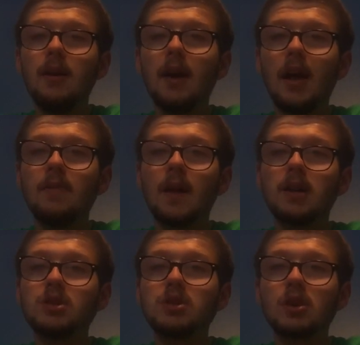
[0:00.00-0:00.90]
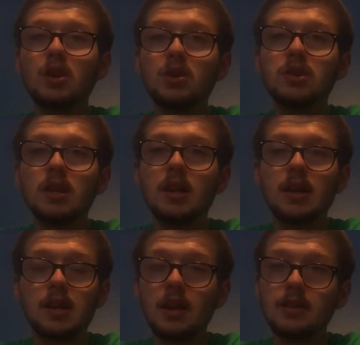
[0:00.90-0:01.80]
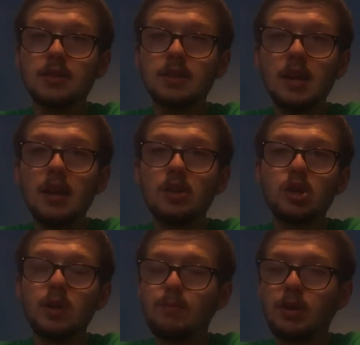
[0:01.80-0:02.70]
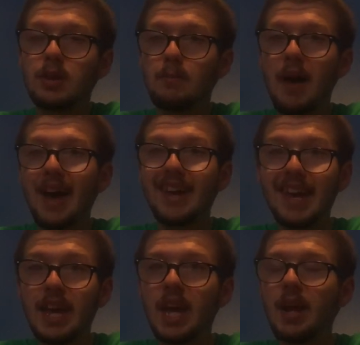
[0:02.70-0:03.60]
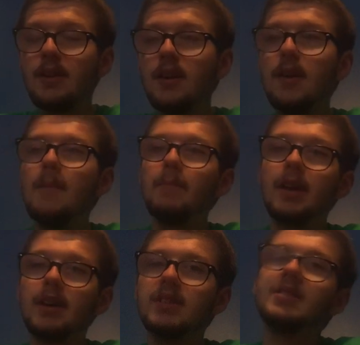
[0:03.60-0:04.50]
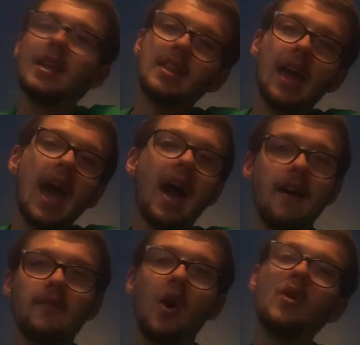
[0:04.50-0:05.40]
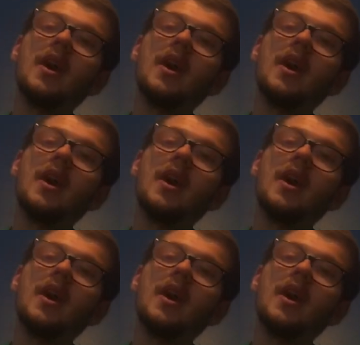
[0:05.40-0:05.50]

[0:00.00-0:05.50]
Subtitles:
and they're just going to use the DLC to put them back in, because then they have,